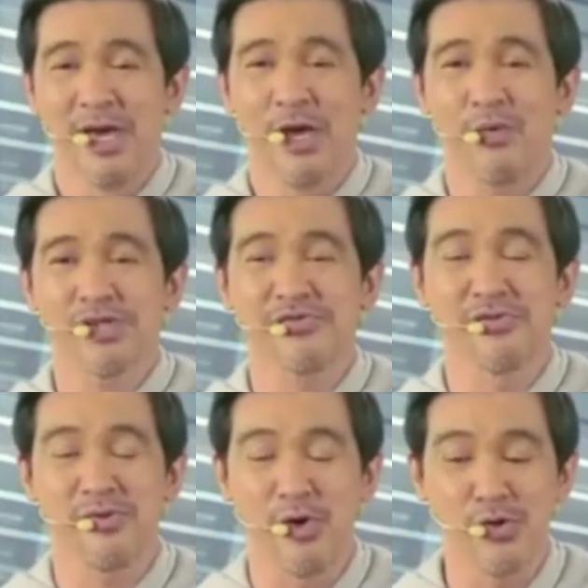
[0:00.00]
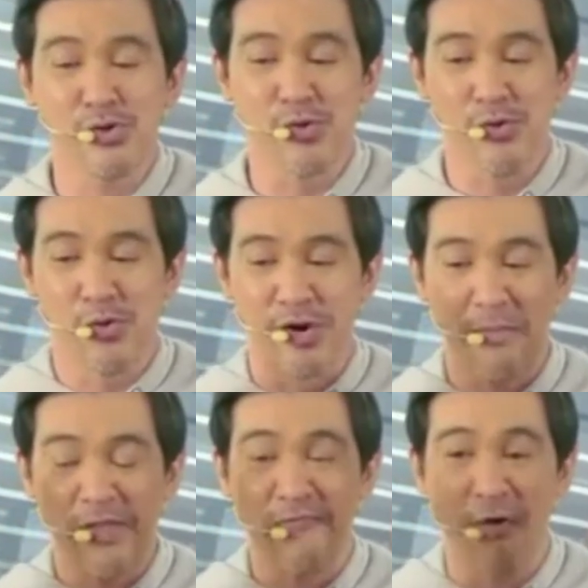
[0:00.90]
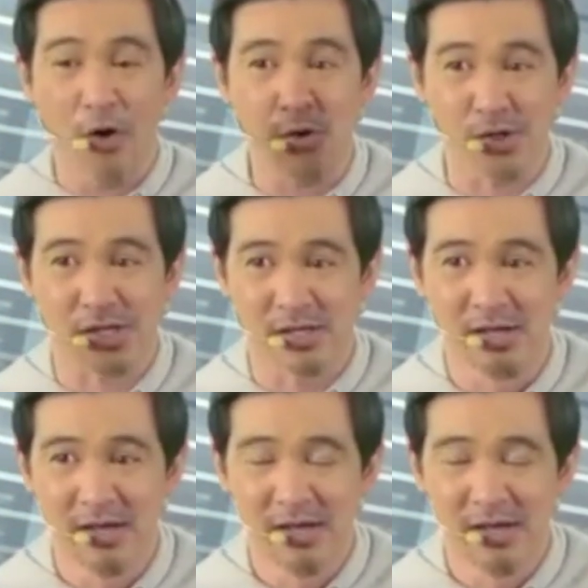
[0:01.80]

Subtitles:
He was known to remain focused